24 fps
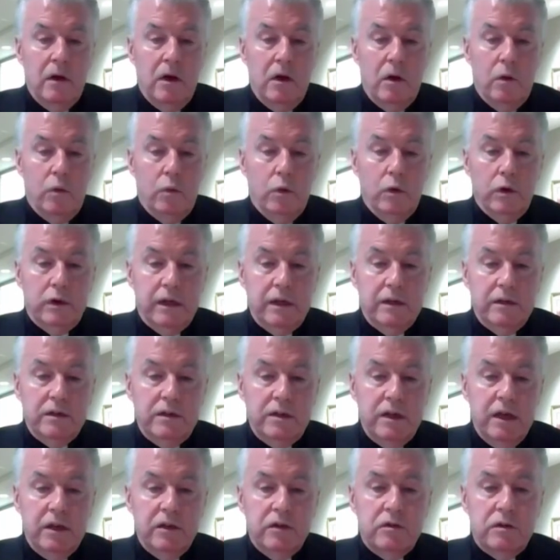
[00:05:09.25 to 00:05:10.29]
will
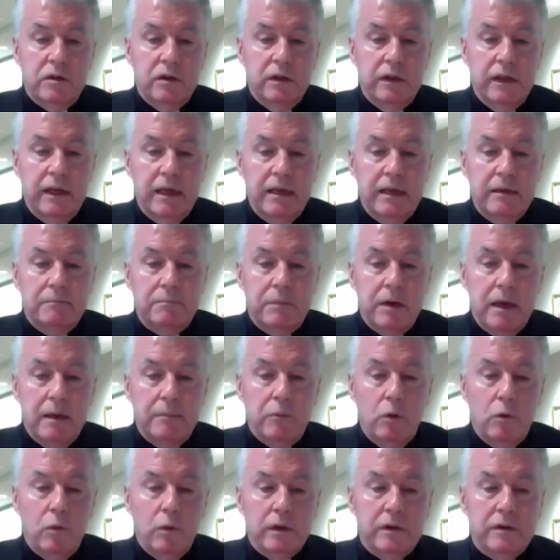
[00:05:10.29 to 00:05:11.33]
continue to lead people
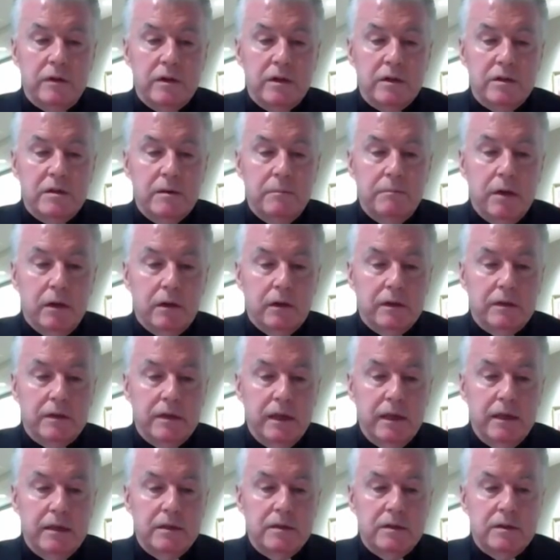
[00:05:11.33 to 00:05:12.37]
with
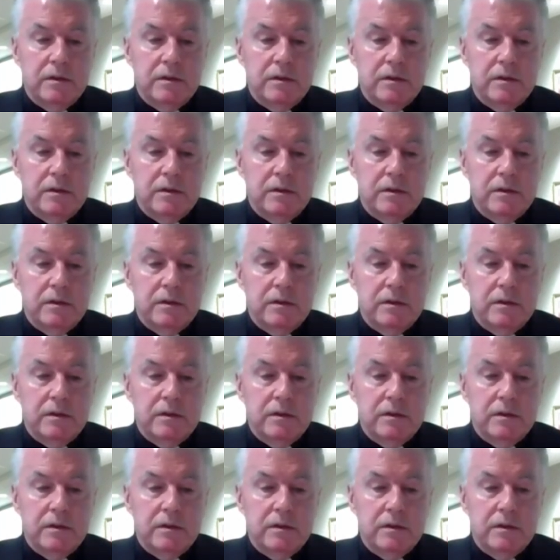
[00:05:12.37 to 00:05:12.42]
disabilities,